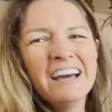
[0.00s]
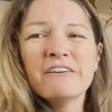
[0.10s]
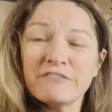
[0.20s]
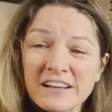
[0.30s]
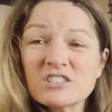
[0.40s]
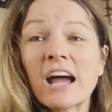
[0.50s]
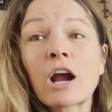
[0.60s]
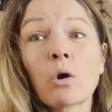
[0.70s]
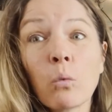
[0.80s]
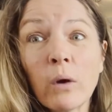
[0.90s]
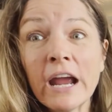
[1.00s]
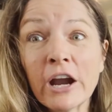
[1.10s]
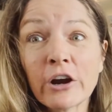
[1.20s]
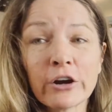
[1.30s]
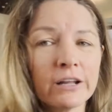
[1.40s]
Fungi are
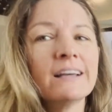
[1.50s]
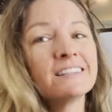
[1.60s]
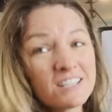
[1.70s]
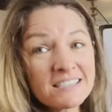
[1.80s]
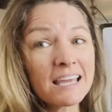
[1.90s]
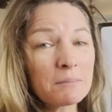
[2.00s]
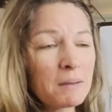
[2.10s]
weird, just like